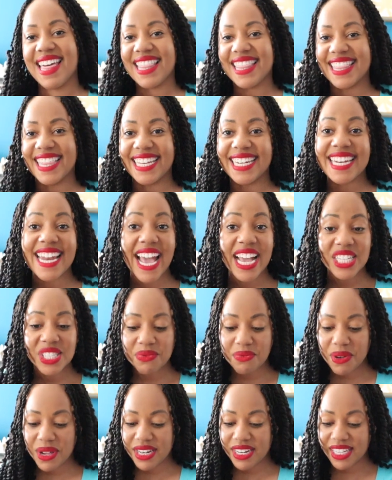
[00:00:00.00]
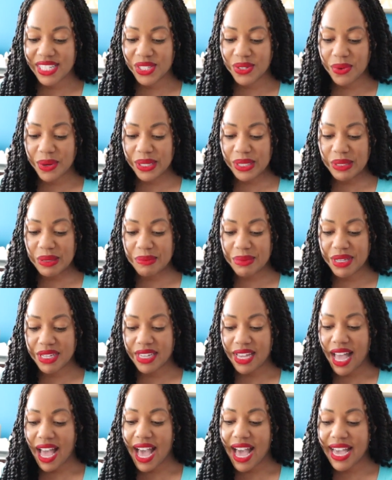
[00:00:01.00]
The next one is going to
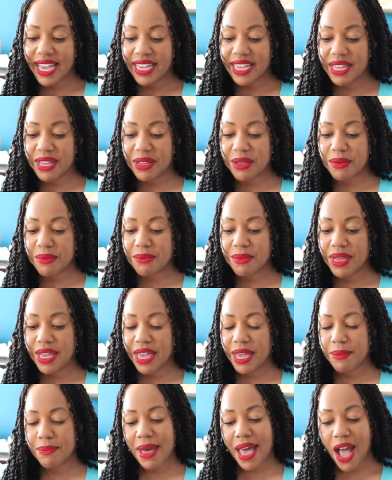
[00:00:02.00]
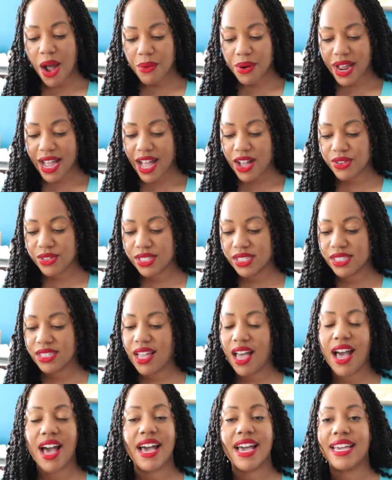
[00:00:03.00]
be, I am a powerhouse.
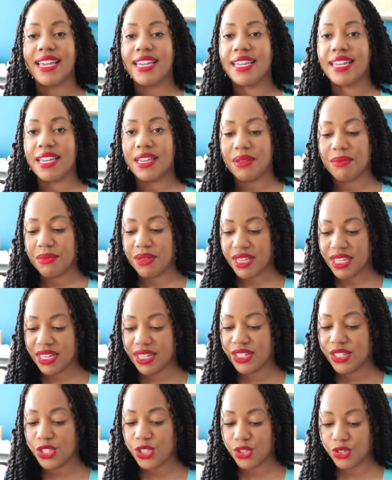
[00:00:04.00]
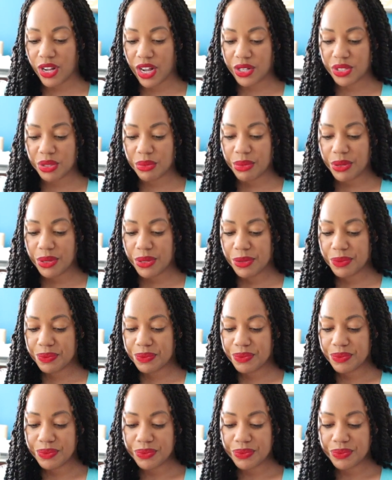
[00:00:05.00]
I am indestructible.